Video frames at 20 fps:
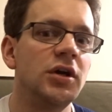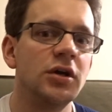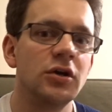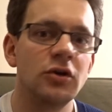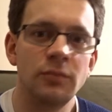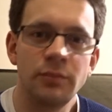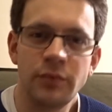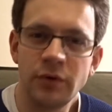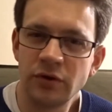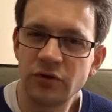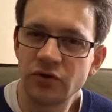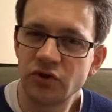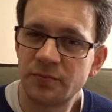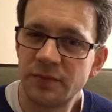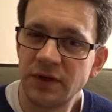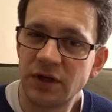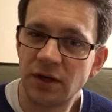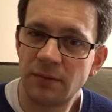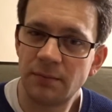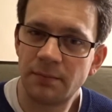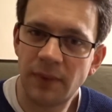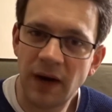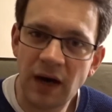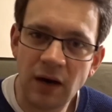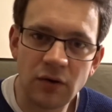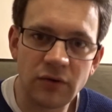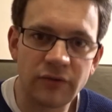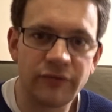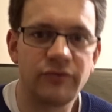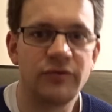computers become
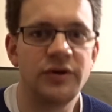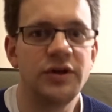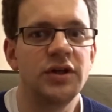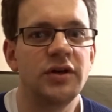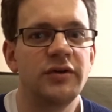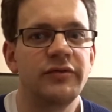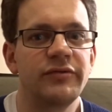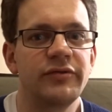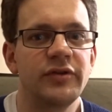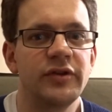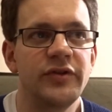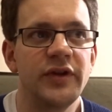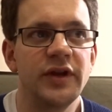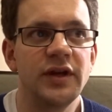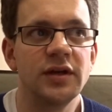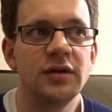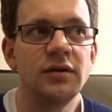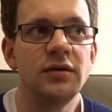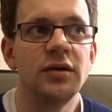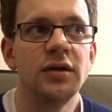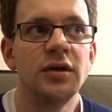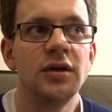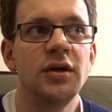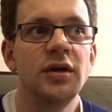powerful enough that they can